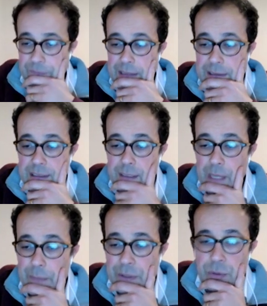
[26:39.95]
Edirne,
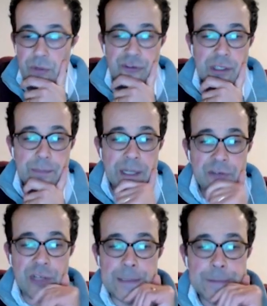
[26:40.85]
Mehmed Hurshid
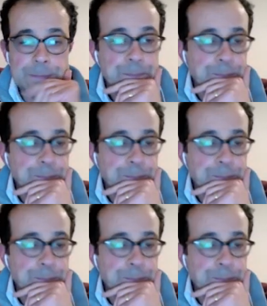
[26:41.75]
Pasha,